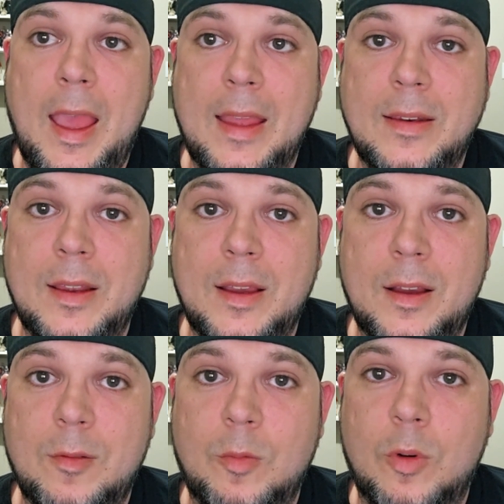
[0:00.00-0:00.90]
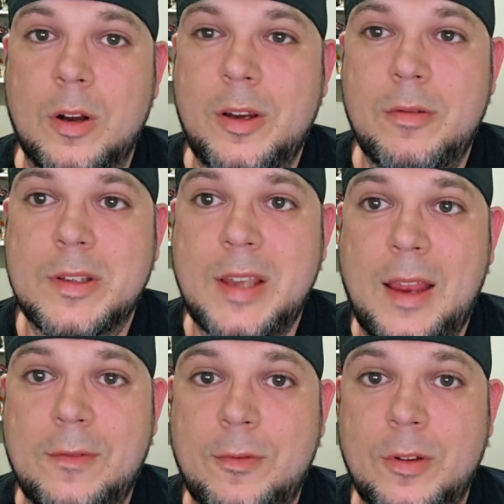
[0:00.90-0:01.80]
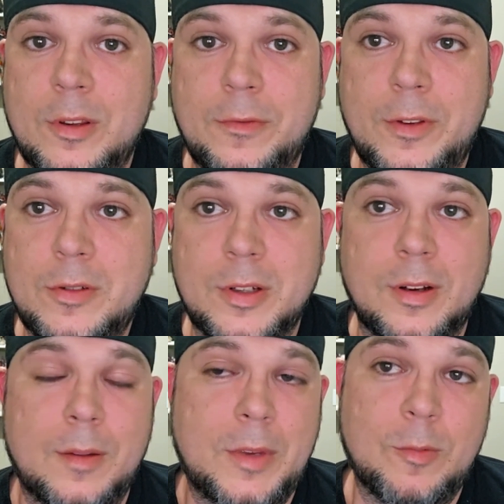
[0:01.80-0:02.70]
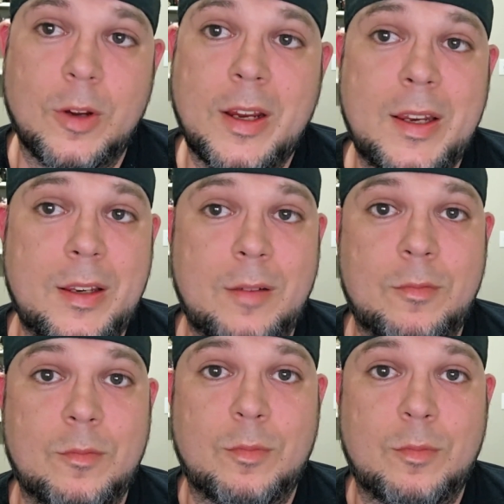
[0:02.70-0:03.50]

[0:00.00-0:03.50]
And what are you excited for in the future? I mean, we're getting